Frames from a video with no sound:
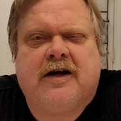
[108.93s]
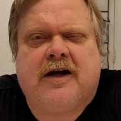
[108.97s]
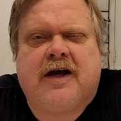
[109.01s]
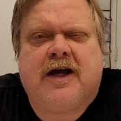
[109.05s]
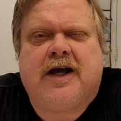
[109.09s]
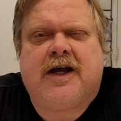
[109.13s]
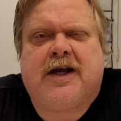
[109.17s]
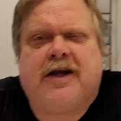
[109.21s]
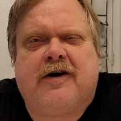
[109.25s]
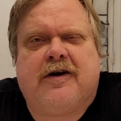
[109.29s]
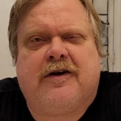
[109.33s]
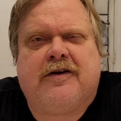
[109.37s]

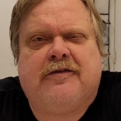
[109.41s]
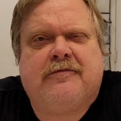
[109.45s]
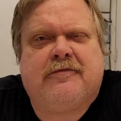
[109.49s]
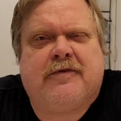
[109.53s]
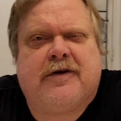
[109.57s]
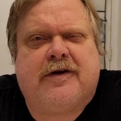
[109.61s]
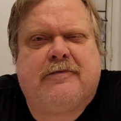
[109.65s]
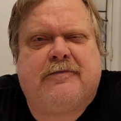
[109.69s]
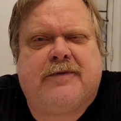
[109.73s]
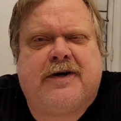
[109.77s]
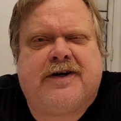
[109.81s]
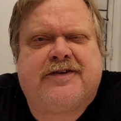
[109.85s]
Hang on,
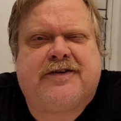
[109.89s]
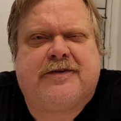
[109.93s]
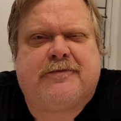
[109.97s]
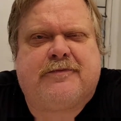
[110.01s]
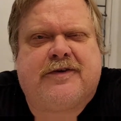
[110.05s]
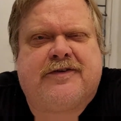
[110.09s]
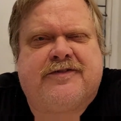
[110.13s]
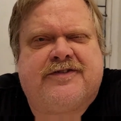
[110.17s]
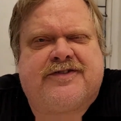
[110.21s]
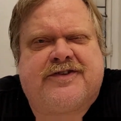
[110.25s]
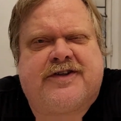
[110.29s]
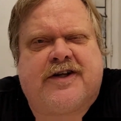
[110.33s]
I'm about to
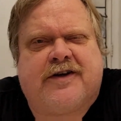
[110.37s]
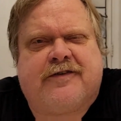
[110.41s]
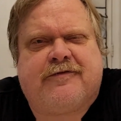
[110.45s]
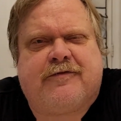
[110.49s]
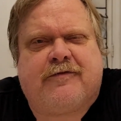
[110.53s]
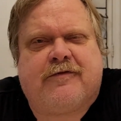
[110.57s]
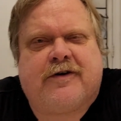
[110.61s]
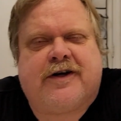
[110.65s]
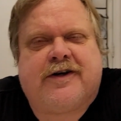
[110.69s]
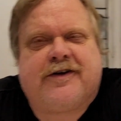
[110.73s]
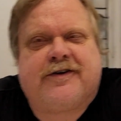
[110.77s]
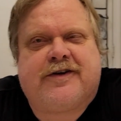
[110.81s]
move stuff
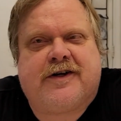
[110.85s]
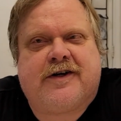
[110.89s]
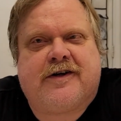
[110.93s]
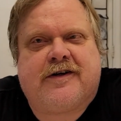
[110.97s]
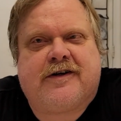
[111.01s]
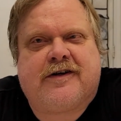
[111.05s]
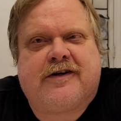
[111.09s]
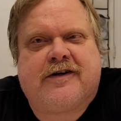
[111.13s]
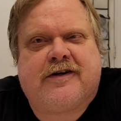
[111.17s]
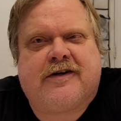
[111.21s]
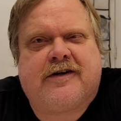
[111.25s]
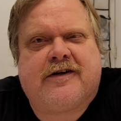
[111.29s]
around here.
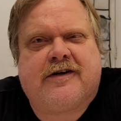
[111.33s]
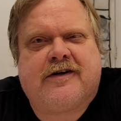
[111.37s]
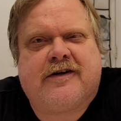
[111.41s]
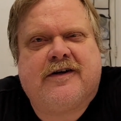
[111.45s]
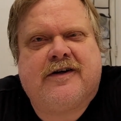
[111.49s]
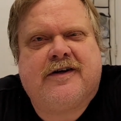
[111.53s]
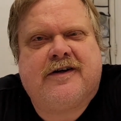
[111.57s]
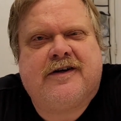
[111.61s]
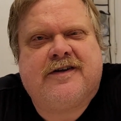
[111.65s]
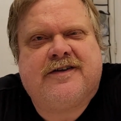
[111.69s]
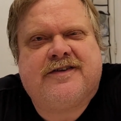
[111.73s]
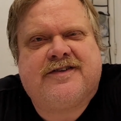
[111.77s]

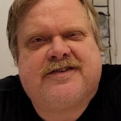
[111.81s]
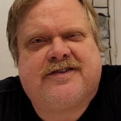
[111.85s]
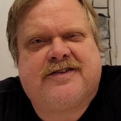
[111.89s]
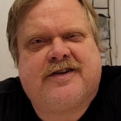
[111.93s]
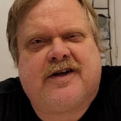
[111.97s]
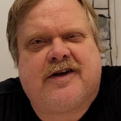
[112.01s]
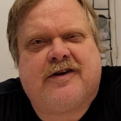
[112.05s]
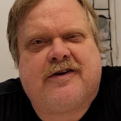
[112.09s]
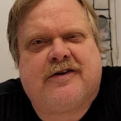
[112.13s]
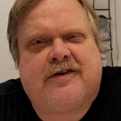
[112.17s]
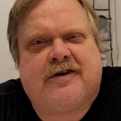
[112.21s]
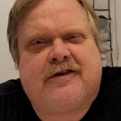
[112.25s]
It's
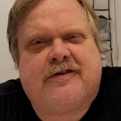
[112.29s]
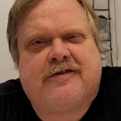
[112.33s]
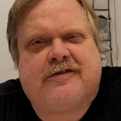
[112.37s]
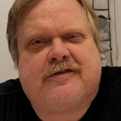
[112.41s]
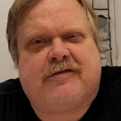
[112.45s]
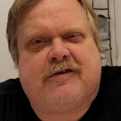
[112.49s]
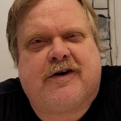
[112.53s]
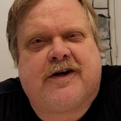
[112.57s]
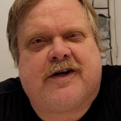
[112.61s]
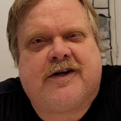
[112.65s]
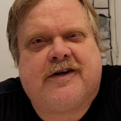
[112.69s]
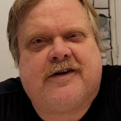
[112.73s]
not an earthquake.